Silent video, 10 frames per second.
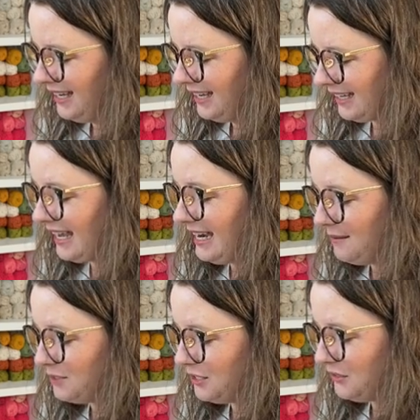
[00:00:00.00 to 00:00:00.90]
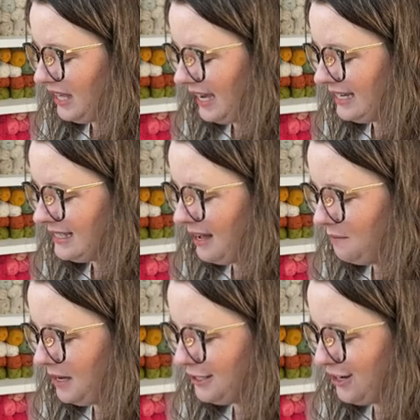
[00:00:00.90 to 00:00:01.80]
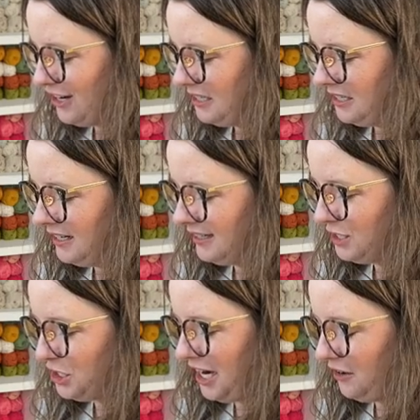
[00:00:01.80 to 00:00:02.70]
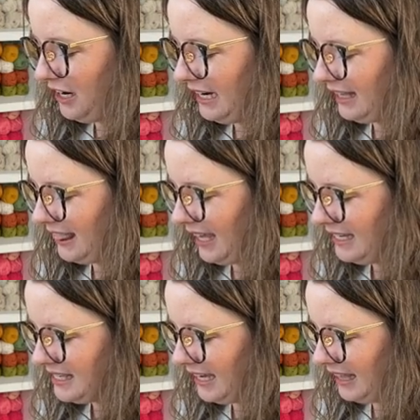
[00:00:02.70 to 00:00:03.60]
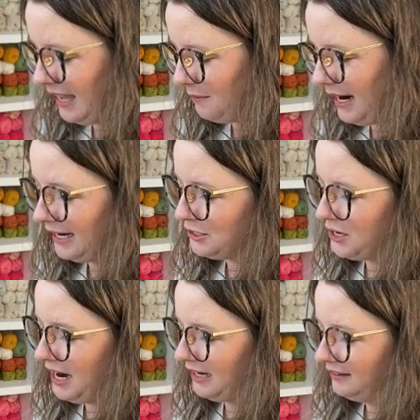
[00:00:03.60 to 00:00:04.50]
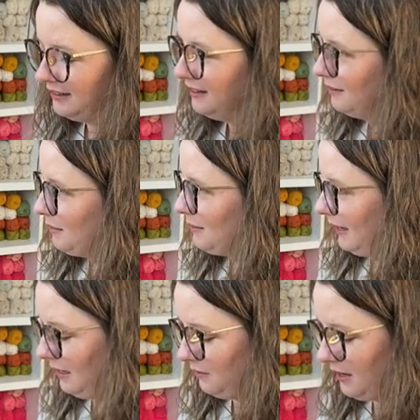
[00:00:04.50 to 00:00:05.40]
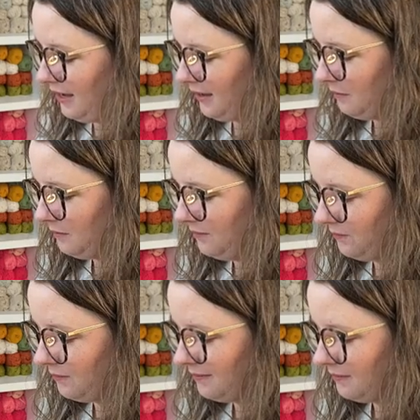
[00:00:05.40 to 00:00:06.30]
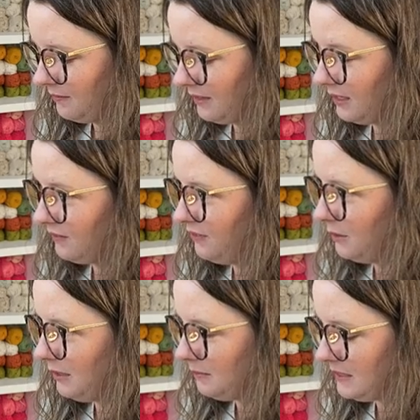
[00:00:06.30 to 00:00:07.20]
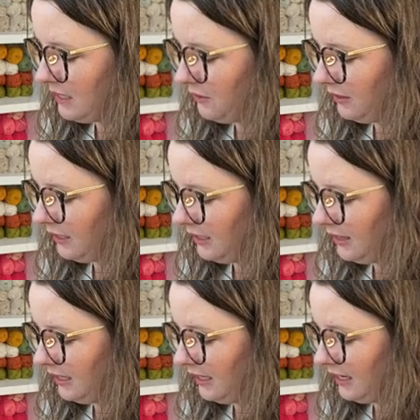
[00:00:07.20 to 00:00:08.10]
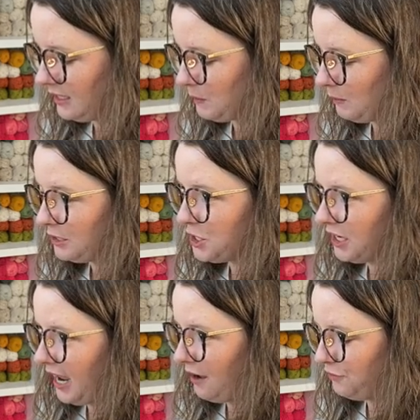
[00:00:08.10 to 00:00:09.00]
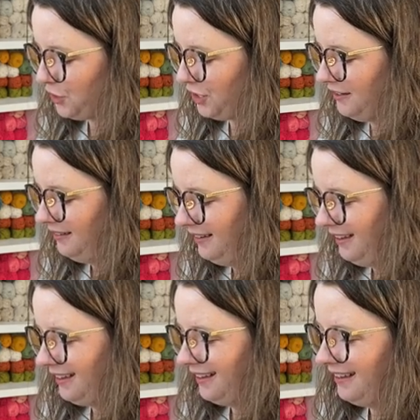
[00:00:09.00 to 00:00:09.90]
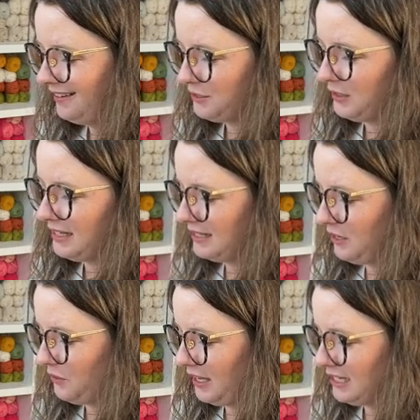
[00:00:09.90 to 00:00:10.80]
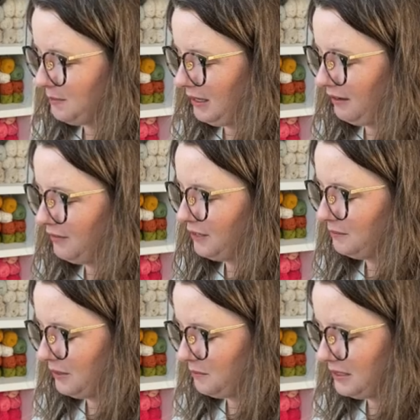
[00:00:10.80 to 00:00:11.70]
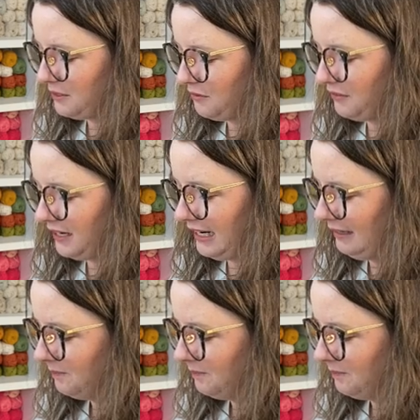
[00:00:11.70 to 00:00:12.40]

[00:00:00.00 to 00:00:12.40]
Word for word: Get him to do that. He's not much on sharing things like that, but I can try. Maybe I can... Um, film him secretly and then get his permission after so he doesn't know that he's being filmed. It would be so funny.